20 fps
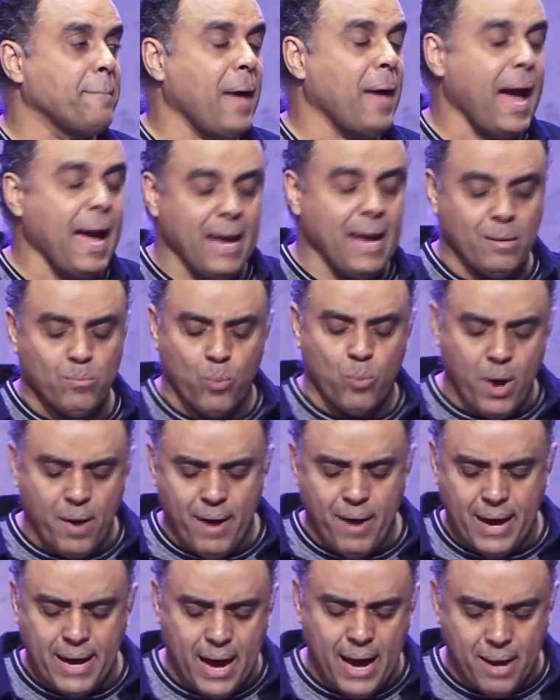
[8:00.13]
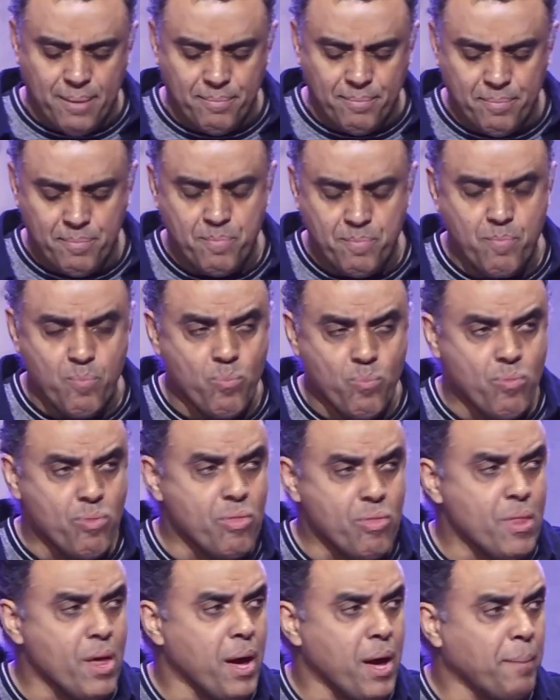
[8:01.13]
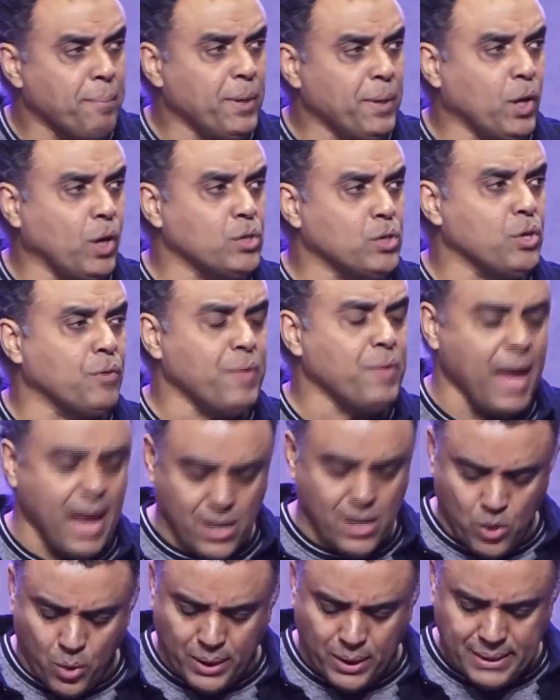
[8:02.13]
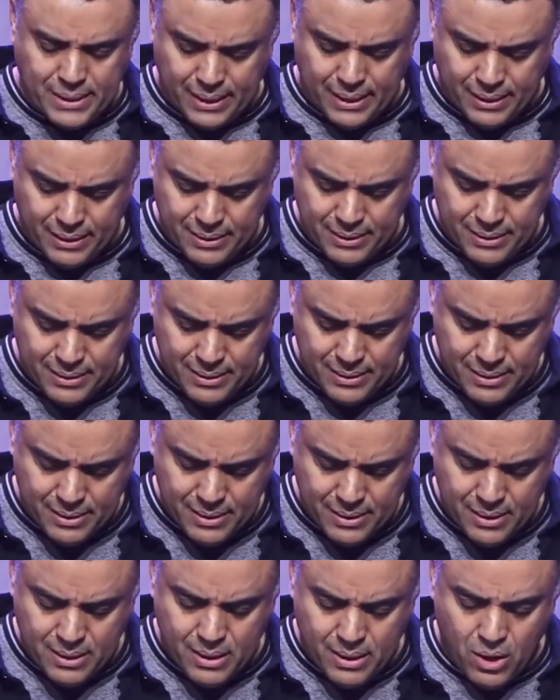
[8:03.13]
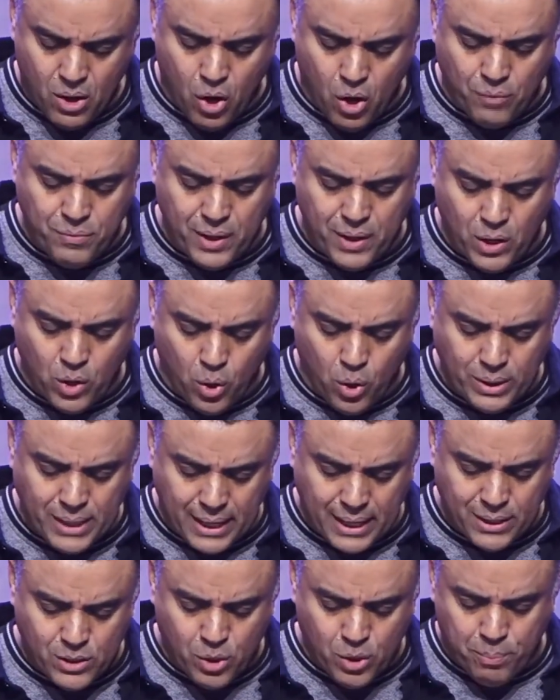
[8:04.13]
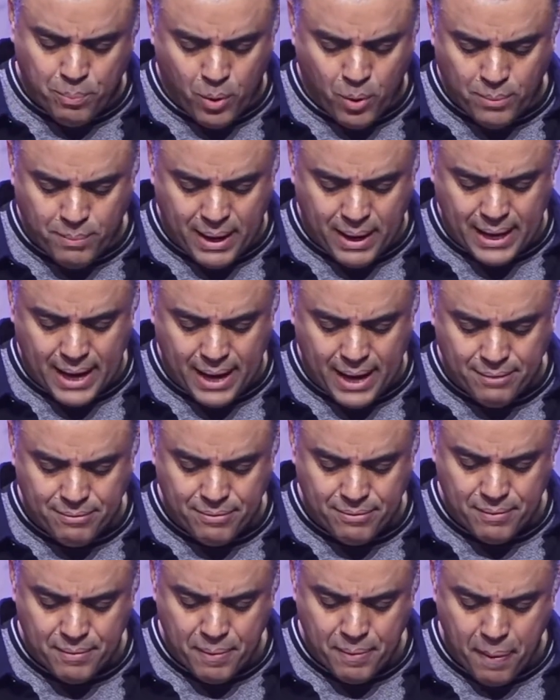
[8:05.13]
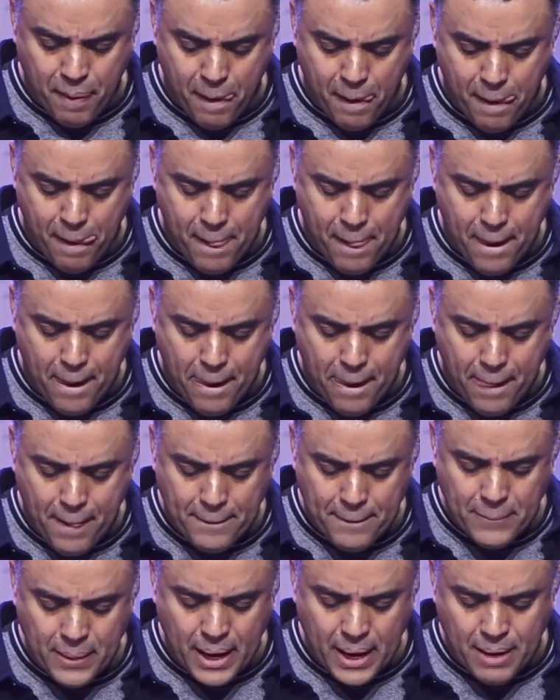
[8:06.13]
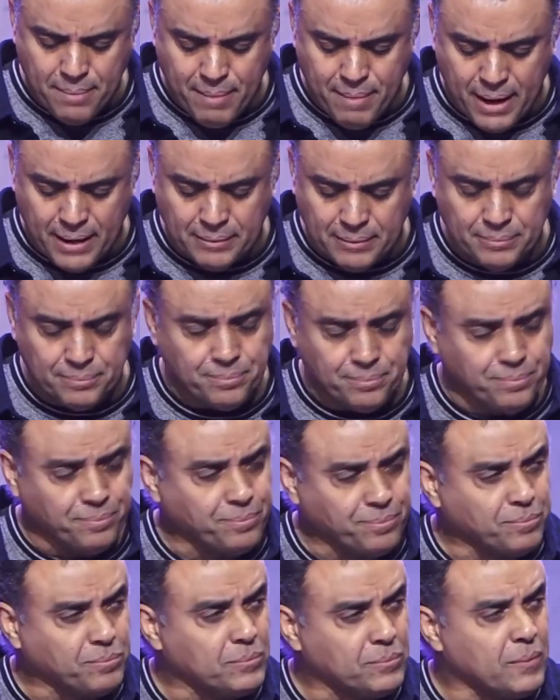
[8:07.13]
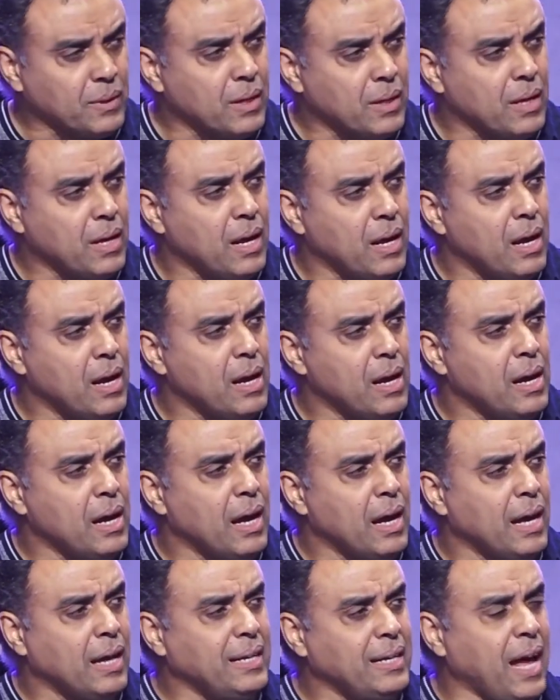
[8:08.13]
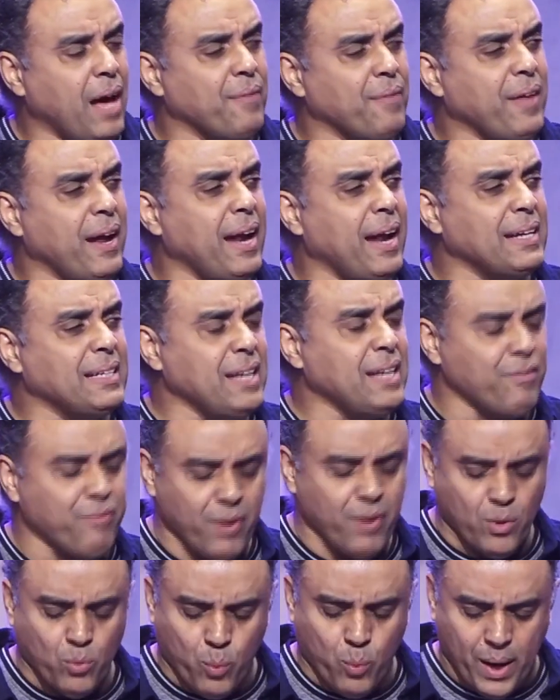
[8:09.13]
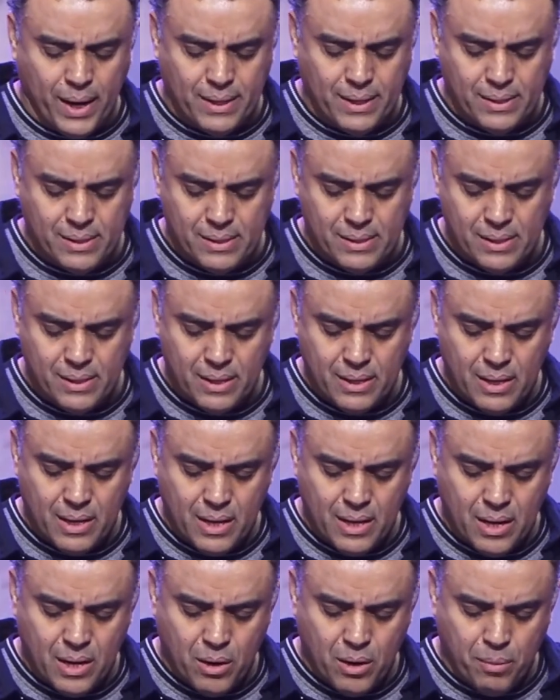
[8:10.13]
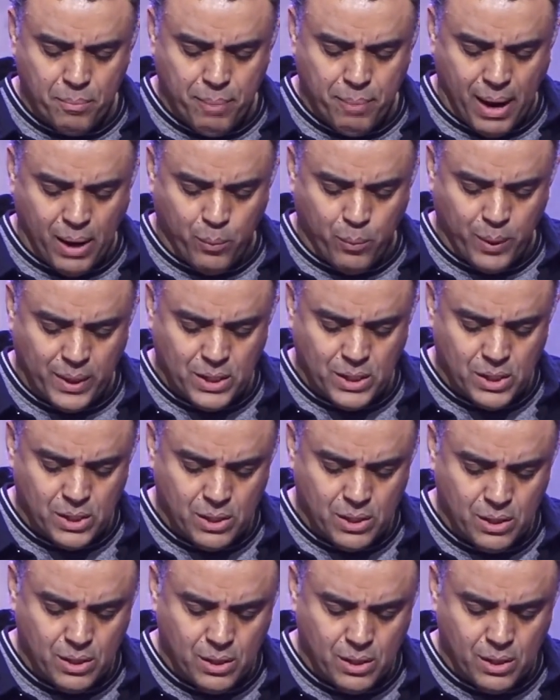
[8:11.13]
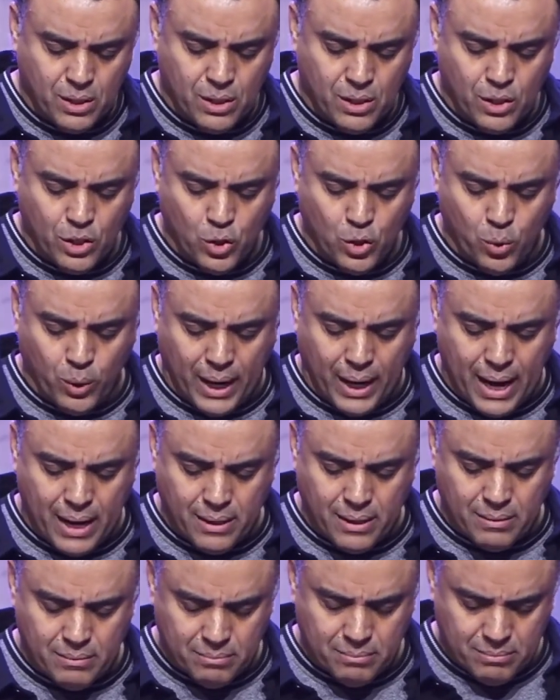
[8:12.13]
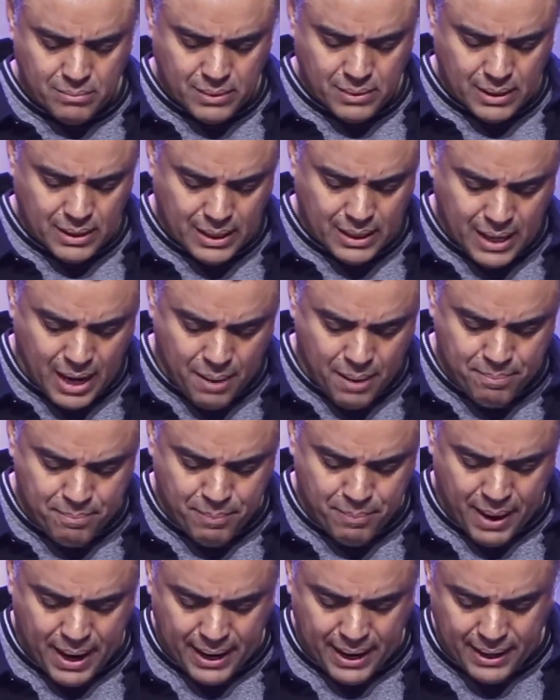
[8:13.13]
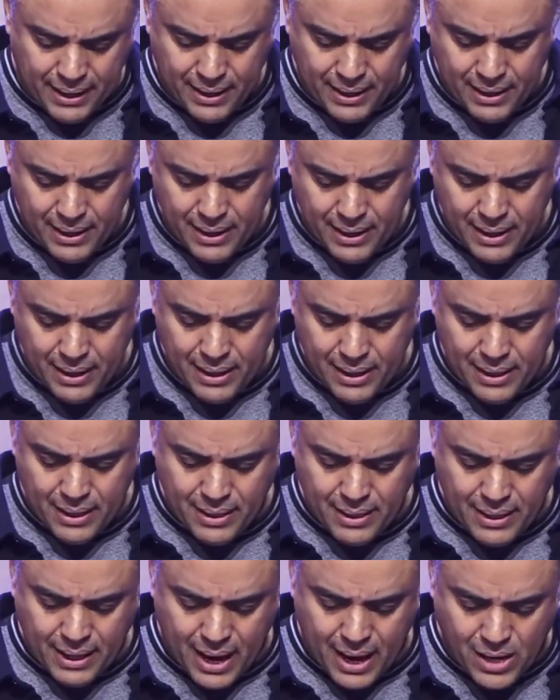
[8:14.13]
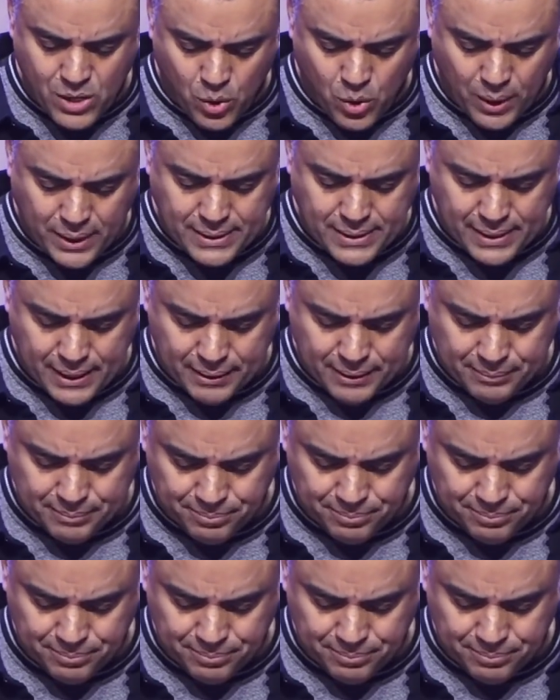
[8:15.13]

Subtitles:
I am where I am because of the anointing of the Lord that is upon my life. Amen. Amen. Now, there are different ways by which you can come by the anointing.